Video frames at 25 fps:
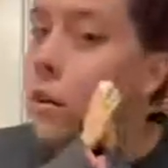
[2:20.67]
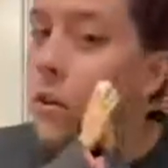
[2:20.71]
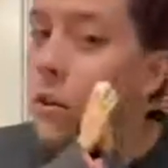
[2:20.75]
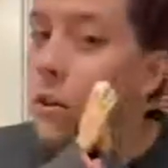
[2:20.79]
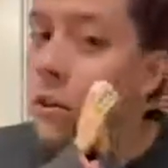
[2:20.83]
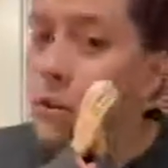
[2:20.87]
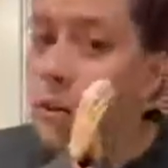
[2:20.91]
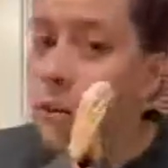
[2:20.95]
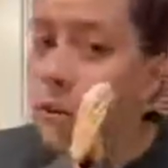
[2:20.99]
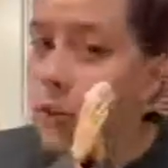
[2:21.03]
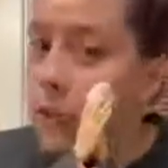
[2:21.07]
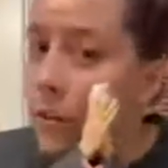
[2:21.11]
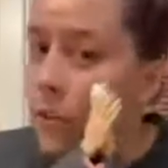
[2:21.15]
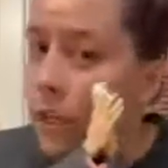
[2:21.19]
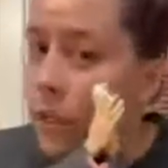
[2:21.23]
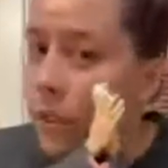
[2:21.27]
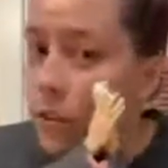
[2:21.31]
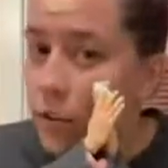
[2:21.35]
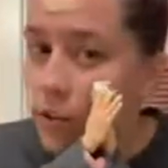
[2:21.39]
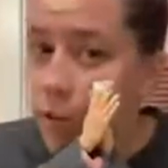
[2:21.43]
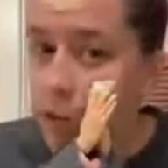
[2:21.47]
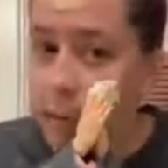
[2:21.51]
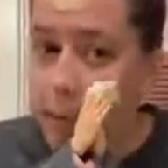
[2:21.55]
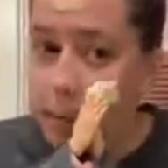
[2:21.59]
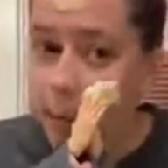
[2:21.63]
Just gonna
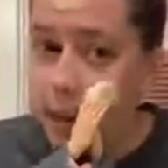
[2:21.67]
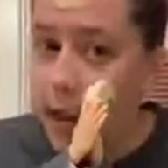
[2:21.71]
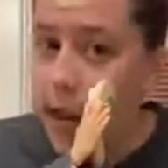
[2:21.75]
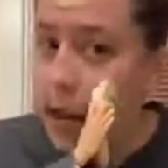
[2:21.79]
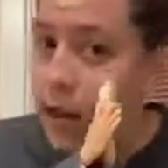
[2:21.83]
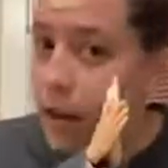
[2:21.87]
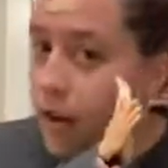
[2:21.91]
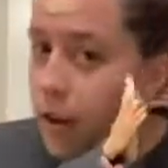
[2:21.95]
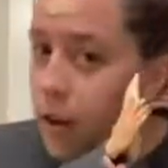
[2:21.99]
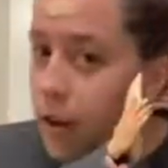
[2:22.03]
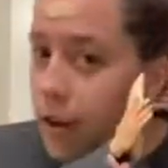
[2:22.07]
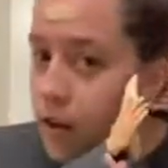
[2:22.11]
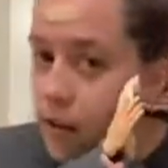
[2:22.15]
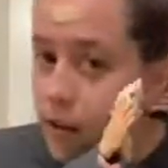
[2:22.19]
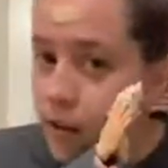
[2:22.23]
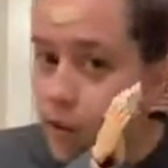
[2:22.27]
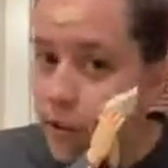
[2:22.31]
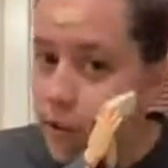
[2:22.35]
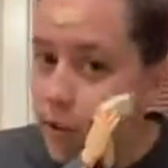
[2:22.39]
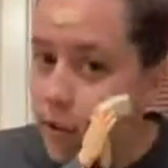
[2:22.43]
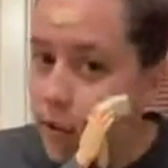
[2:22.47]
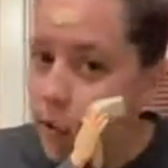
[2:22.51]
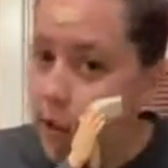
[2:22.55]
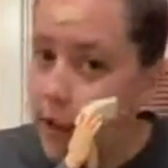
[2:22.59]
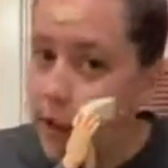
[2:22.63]
spread it on your
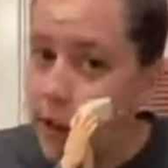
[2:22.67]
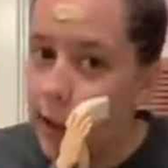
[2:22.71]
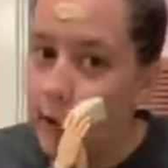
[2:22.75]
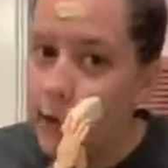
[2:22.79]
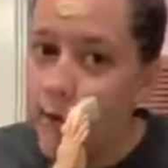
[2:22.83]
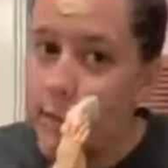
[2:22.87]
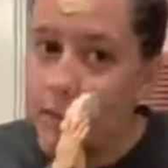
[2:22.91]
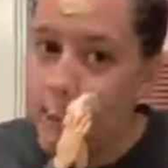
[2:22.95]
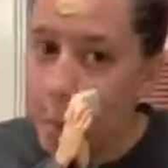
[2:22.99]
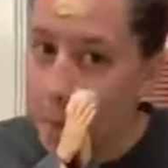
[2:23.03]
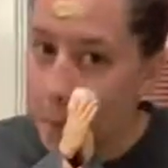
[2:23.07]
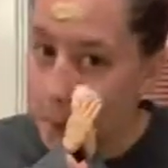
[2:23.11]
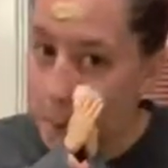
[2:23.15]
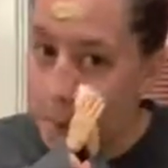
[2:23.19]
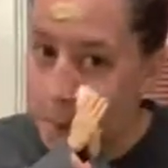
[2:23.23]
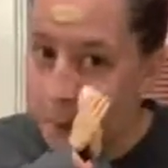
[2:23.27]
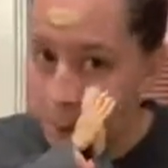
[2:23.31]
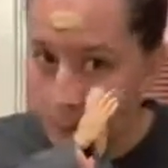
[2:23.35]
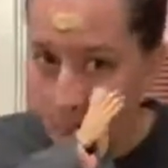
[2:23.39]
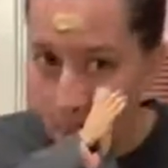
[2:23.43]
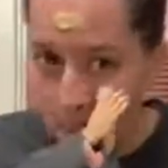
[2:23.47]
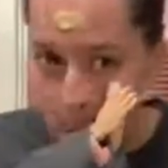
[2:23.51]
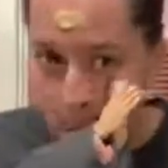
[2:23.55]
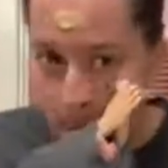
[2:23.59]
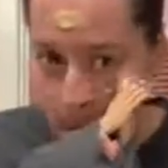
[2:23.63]
face,
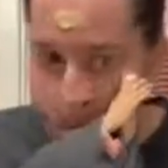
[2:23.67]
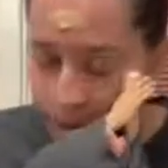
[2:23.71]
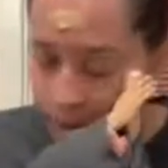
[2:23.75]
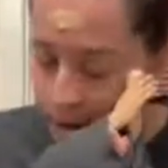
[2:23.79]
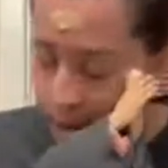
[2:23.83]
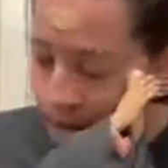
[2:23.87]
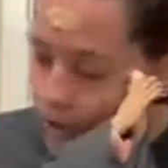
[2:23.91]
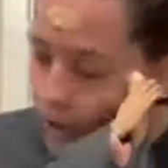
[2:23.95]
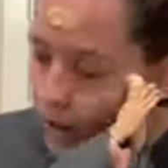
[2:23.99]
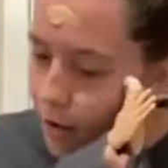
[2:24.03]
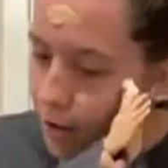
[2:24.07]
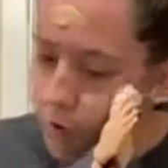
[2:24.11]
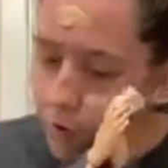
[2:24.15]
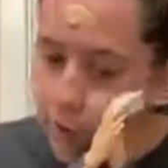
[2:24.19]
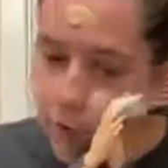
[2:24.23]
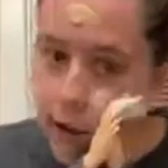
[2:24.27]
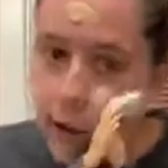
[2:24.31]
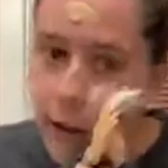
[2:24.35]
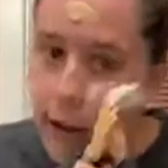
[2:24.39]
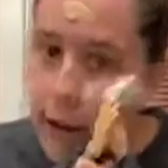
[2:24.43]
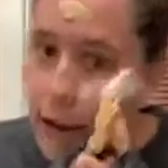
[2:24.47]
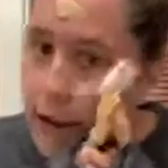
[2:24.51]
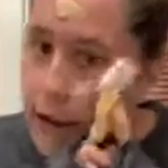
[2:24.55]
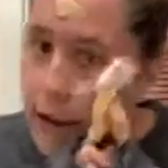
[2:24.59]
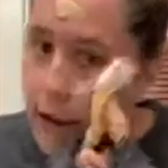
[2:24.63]
covering
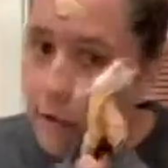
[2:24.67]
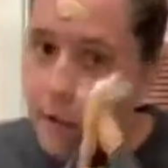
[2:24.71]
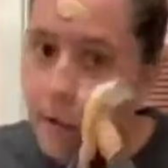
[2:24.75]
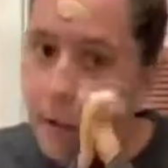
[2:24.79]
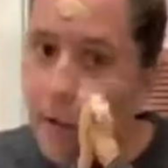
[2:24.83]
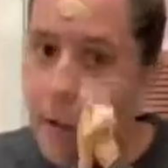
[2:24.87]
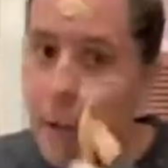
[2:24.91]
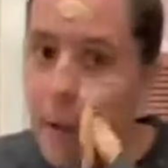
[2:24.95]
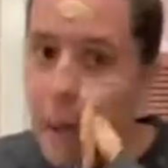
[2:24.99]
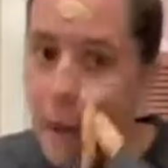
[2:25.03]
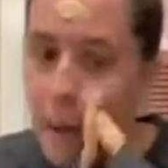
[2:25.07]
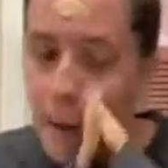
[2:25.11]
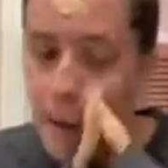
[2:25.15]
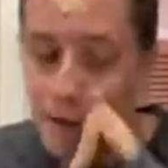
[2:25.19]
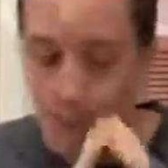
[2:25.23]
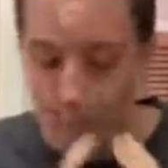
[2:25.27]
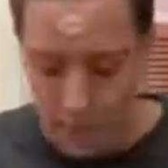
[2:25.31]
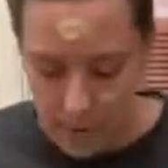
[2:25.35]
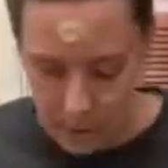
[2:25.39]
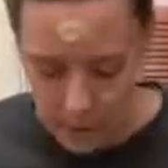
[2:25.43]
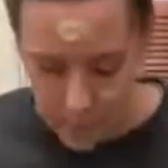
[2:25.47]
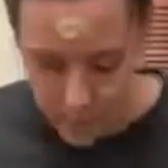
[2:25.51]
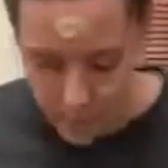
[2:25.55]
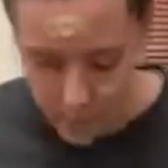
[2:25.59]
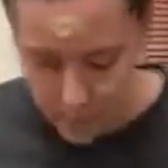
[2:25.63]
everything up.
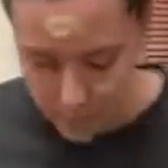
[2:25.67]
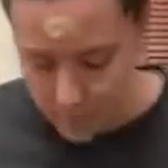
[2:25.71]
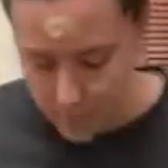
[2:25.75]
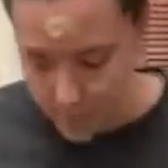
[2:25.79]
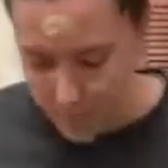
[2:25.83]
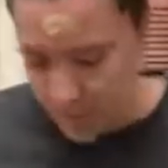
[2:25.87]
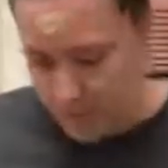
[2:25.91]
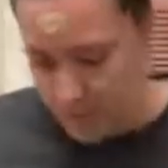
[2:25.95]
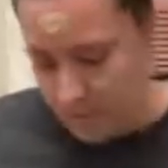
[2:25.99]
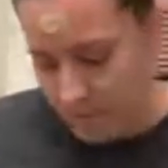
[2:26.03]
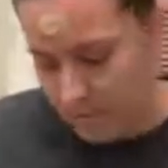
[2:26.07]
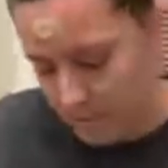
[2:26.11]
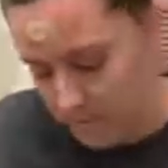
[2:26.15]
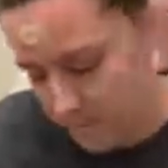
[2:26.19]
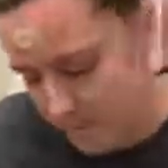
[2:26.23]
Oh no.